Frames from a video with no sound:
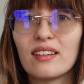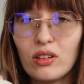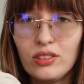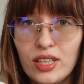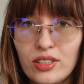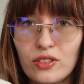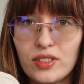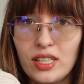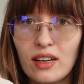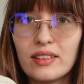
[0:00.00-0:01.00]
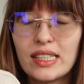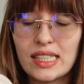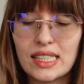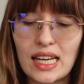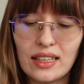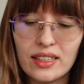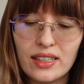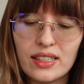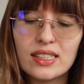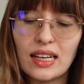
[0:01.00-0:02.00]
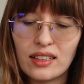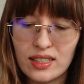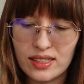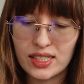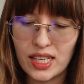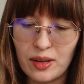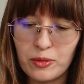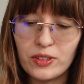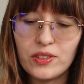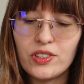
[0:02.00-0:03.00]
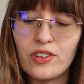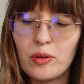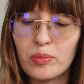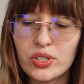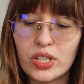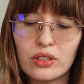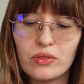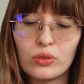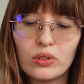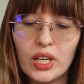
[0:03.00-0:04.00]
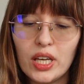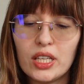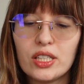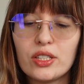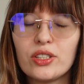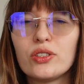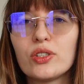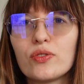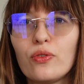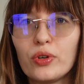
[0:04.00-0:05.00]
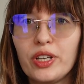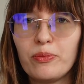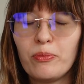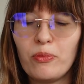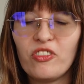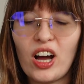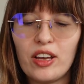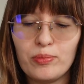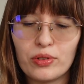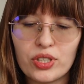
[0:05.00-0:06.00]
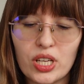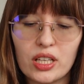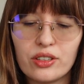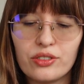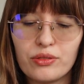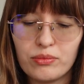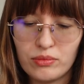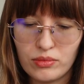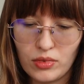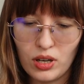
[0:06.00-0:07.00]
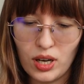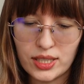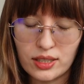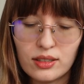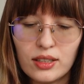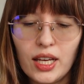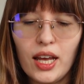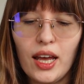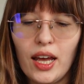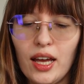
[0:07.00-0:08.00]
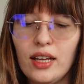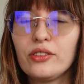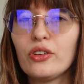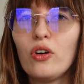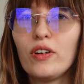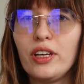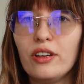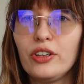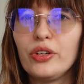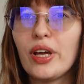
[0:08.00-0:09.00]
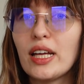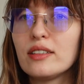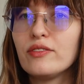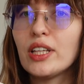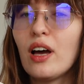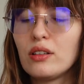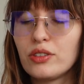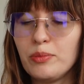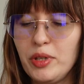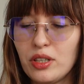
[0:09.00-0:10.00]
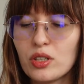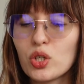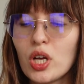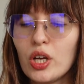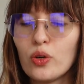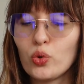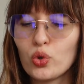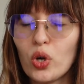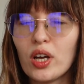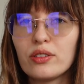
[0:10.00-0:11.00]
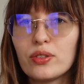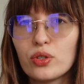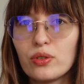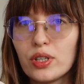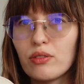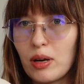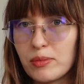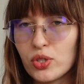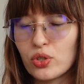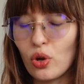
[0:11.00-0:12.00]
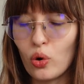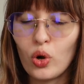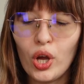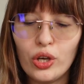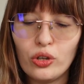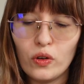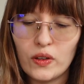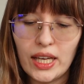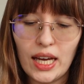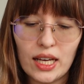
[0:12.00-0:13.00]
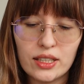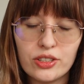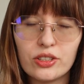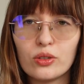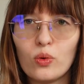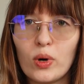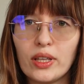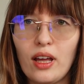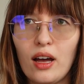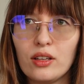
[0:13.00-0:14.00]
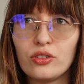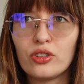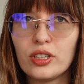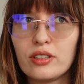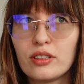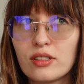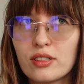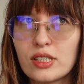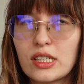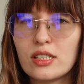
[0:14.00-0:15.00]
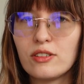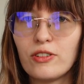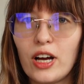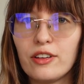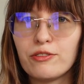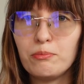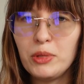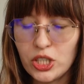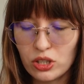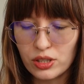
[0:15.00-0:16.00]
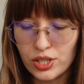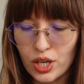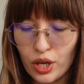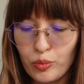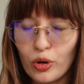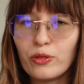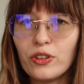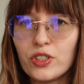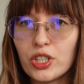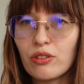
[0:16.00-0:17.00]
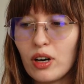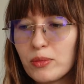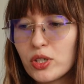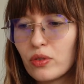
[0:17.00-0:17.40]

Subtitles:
Content of the yarn is exactly the same: 55% wool, 45% cotton, and over here you get in 100 meters 230 grams, so you will get 165 meters per 50 grams.